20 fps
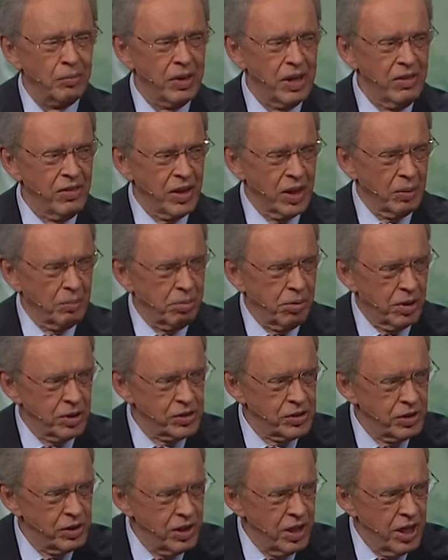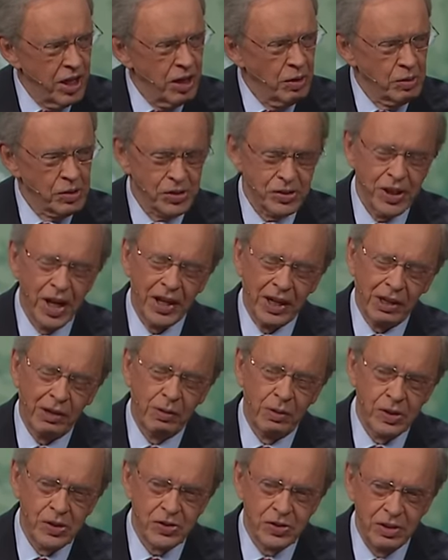me that a person who is not a
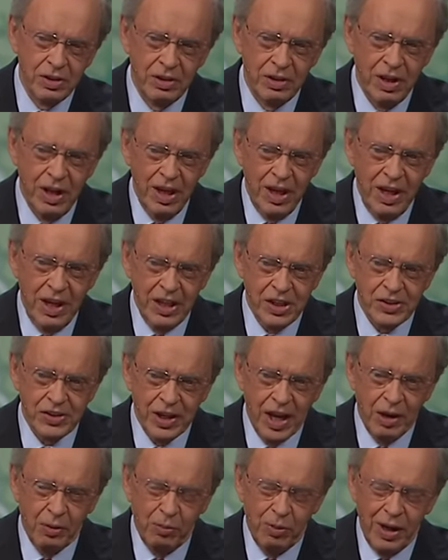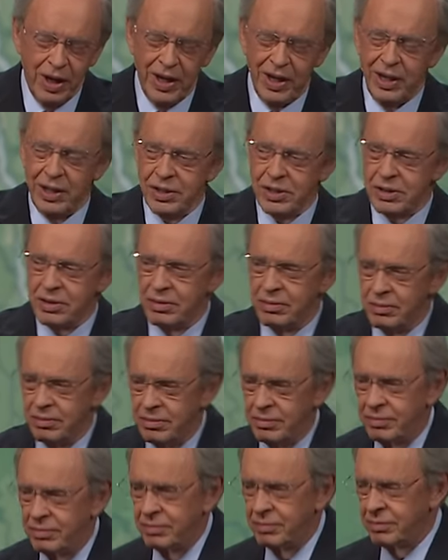Christian is not wise?
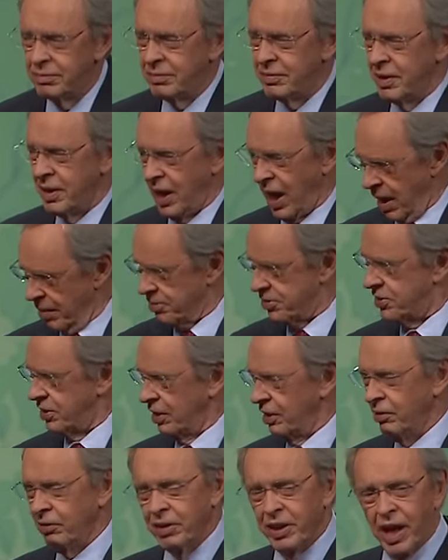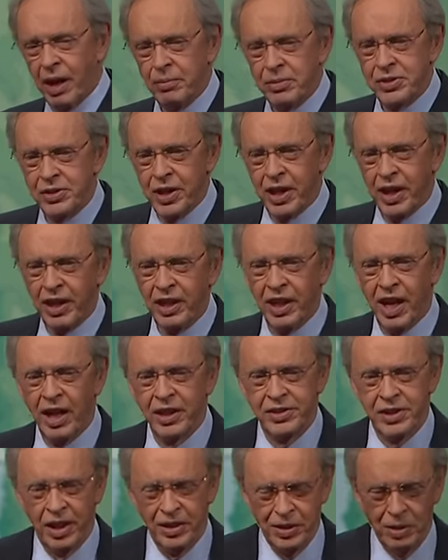Absolutely, I'm saying, and I'll
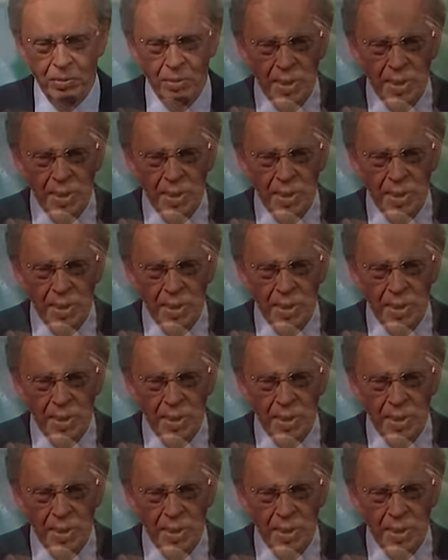tell you